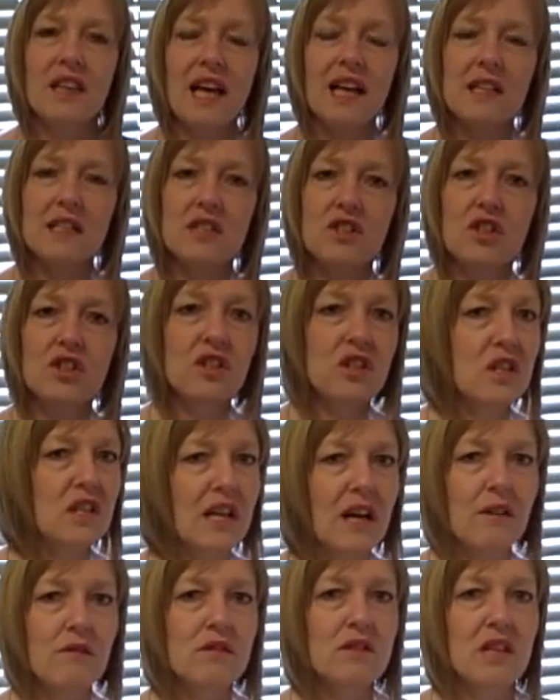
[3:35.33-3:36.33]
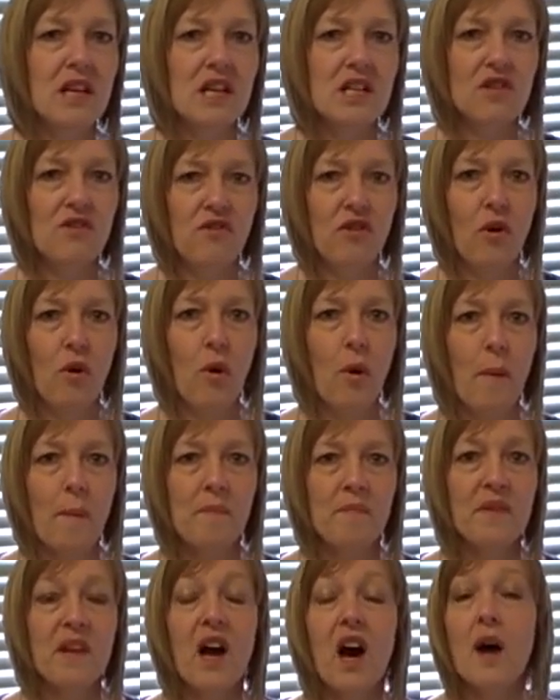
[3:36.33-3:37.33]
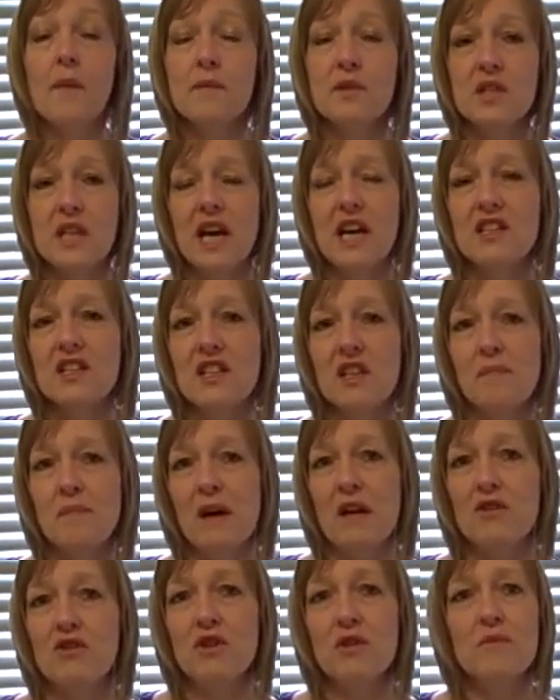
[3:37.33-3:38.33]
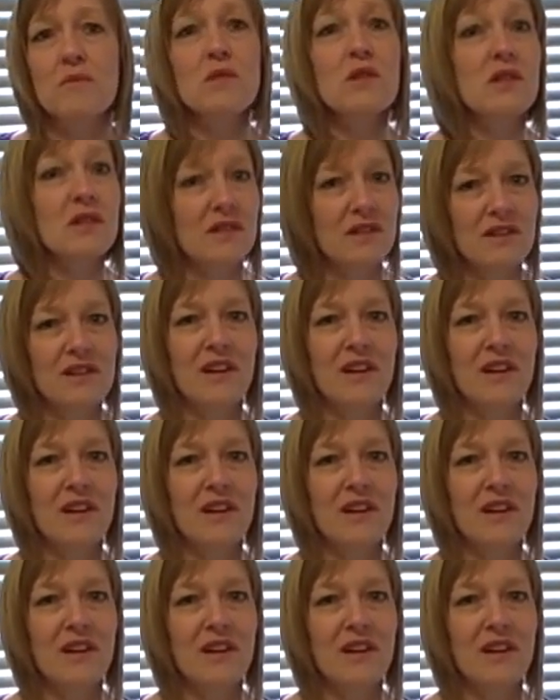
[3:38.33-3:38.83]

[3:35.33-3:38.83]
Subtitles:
that's just the downstairs floor. Upstairs are the bedrooms.